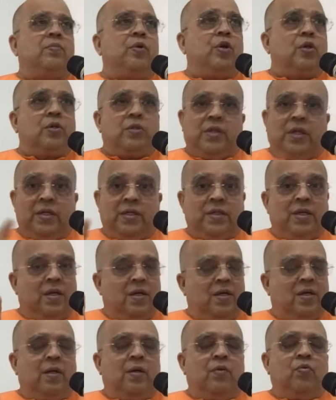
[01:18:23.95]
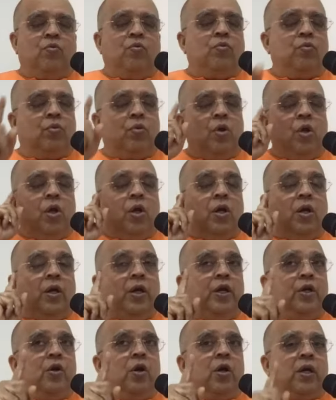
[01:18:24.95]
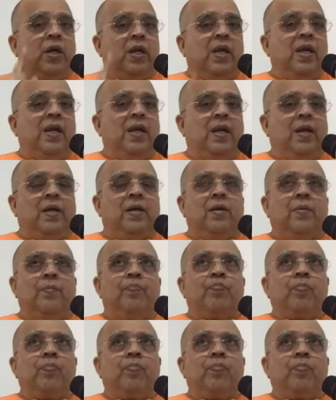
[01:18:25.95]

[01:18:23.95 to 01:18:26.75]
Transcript: Because that children who did not eat,